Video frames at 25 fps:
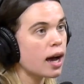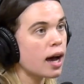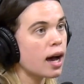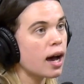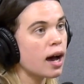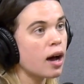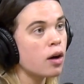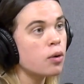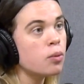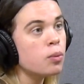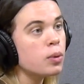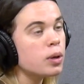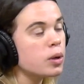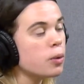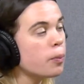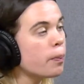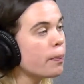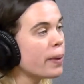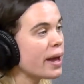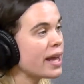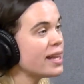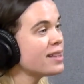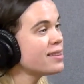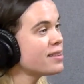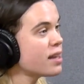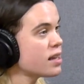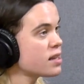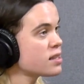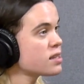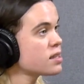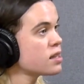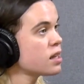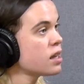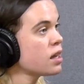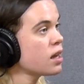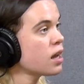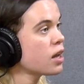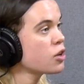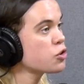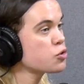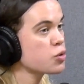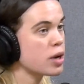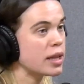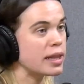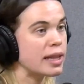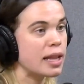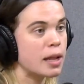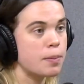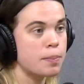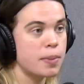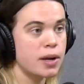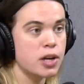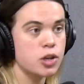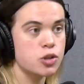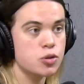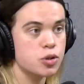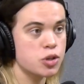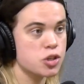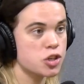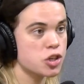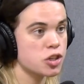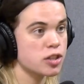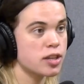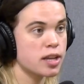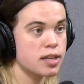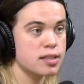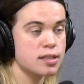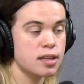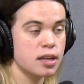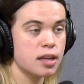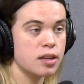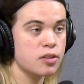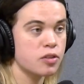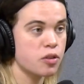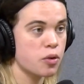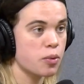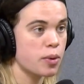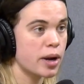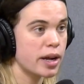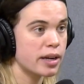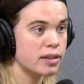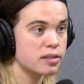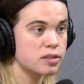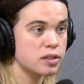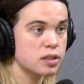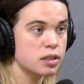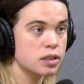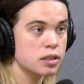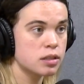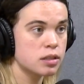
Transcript: how will pen testing and threat penetration testing interact?